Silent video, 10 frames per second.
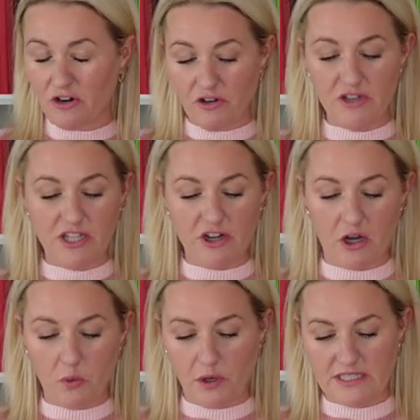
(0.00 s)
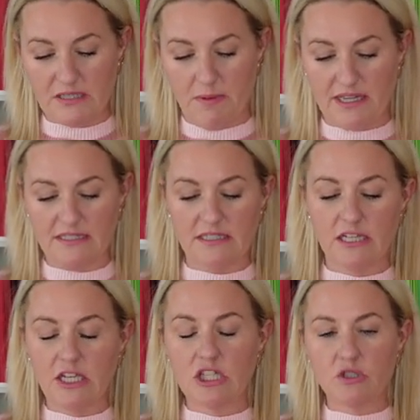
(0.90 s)
acrylic yarn works the best.
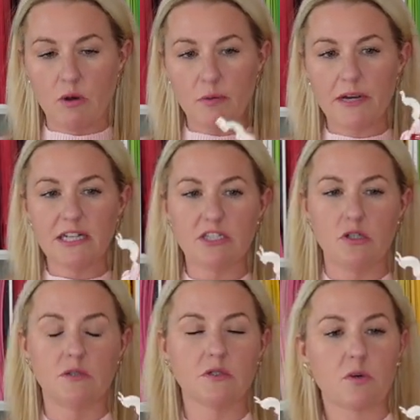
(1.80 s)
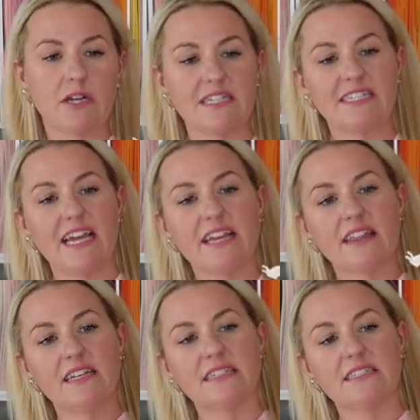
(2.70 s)
So what we're gonna do is we're gonna
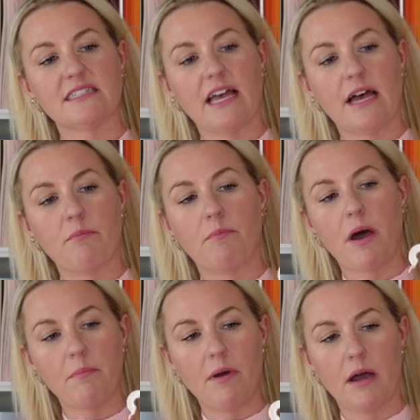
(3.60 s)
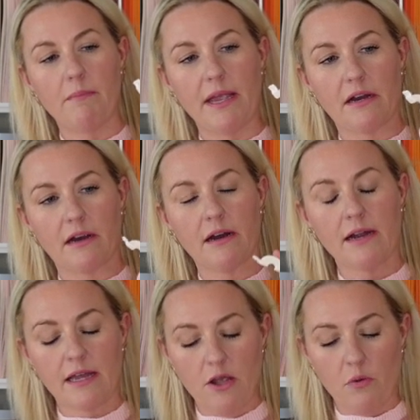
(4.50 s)
take this um, pom-pom um, maker,
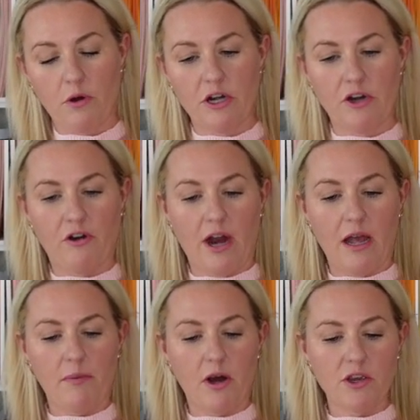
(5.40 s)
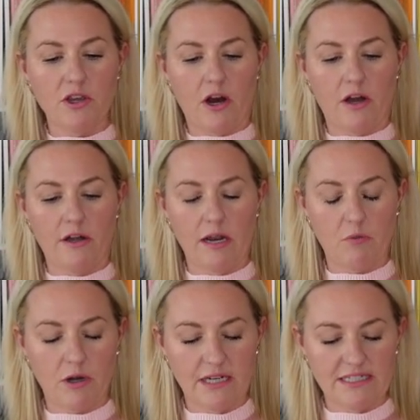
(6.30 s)
we're gonna grab our yarn and
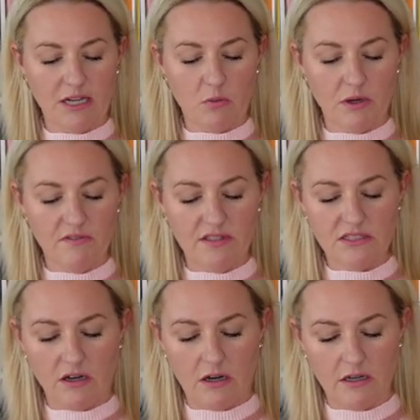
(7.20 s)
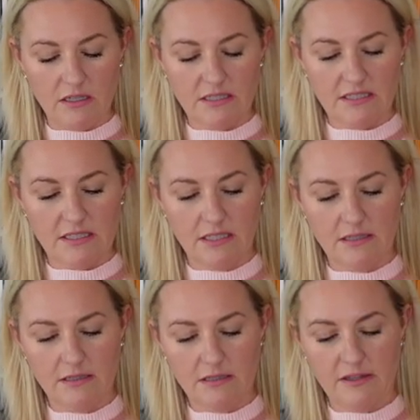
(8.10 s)
we're gonna take one of these arcs
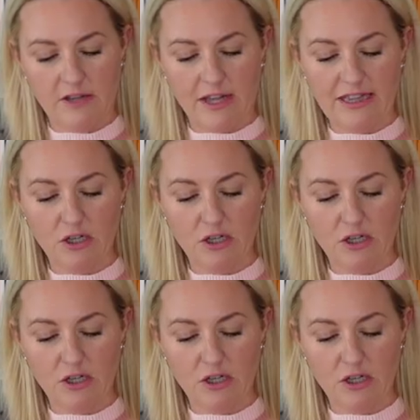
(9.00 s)
like